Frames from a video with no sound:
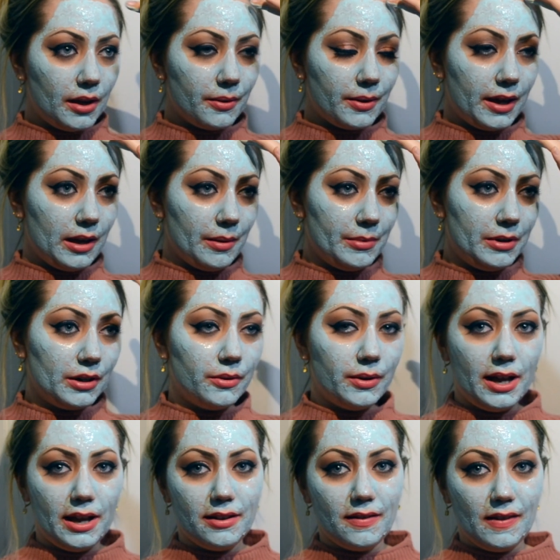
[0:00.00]
Okay, I'm gonna go
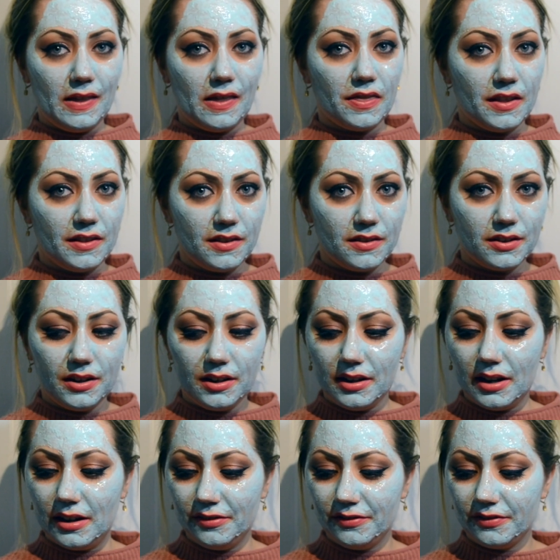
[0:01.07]
ahead and say that this is good
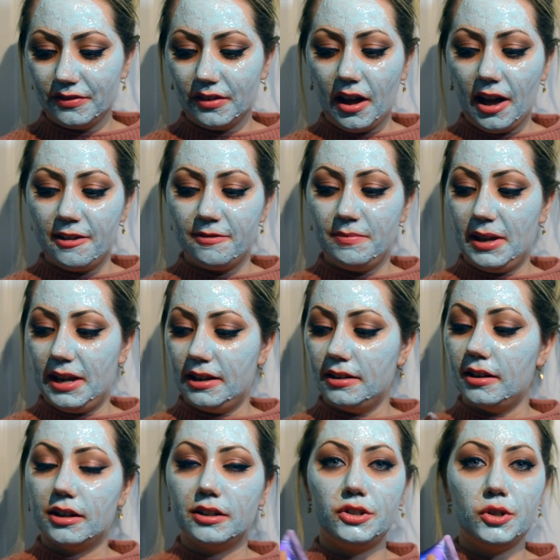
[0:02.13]
enough. I've
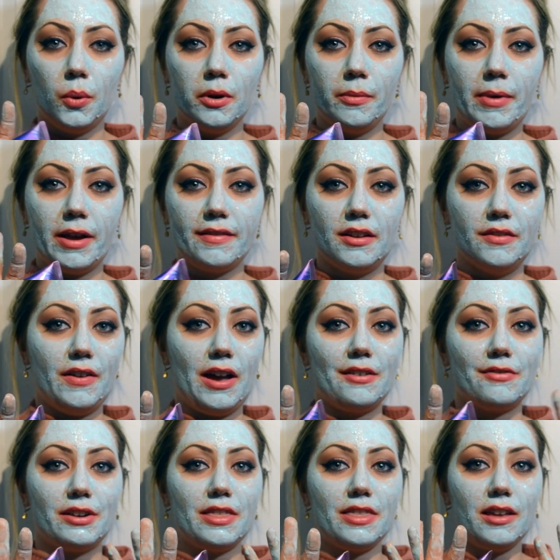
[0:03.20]
made a total mess out of
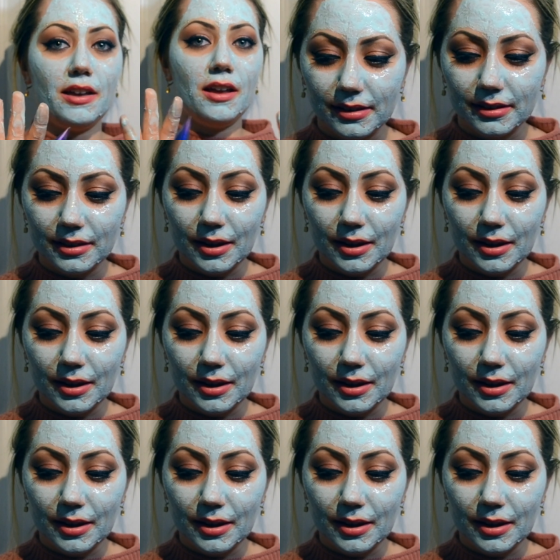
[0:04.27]
everything.